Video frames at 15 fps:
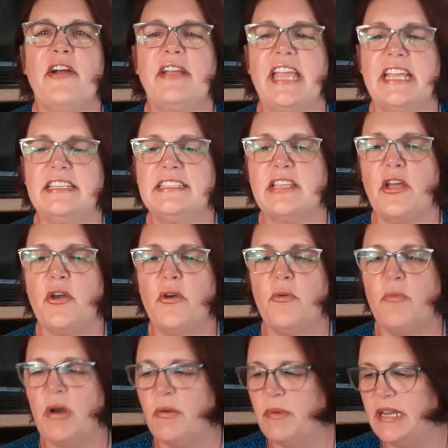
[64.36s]
okay, so
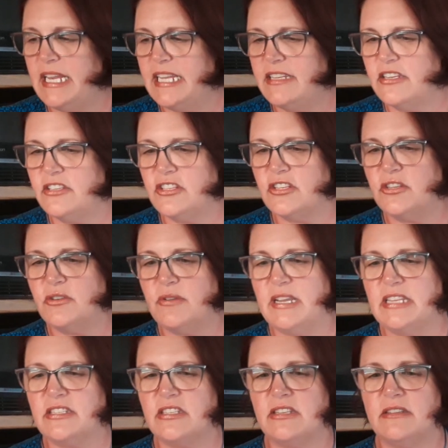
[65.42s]
what we need to do
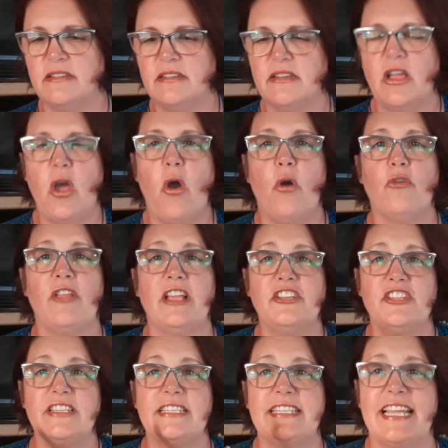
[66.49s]
is hold on
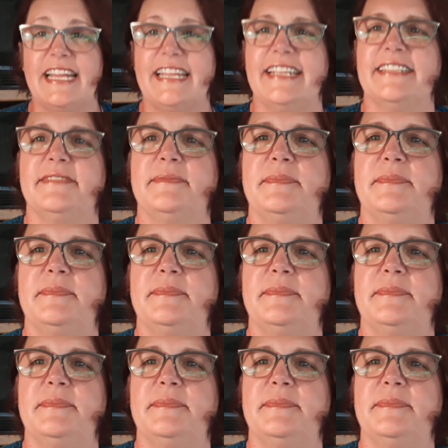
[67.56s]
just a second.